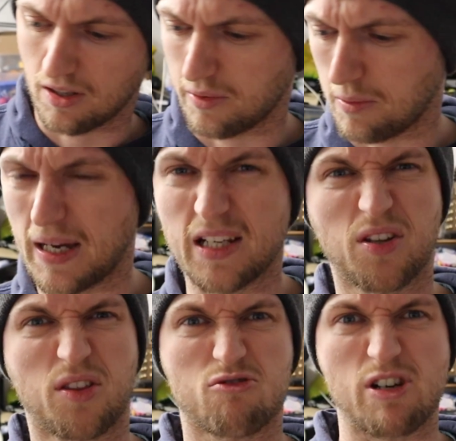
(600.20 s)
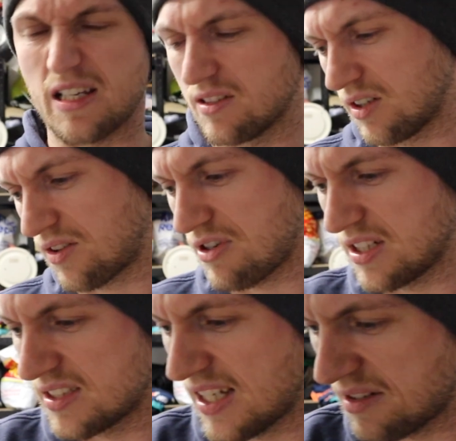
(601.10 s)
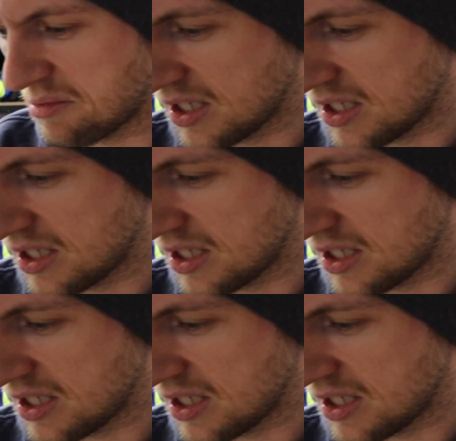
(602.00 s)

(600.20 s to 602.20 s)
I think we paid 3. So 3 into 10,